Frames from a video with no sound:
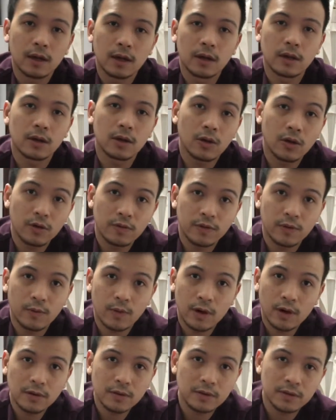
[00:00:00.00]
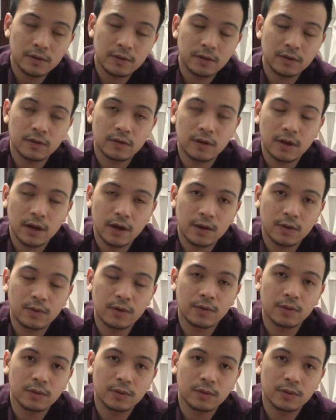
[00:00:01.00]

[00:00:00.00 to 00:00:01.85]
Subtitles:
Hello everyone, so today we will